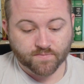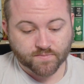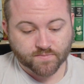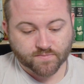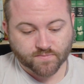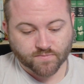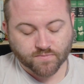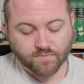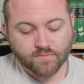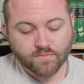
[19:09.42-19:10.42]

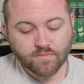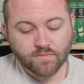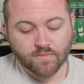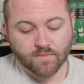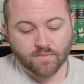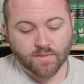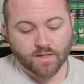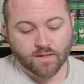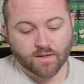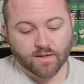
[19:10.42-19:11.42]

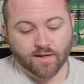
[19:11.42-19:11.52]
Nobody speaks.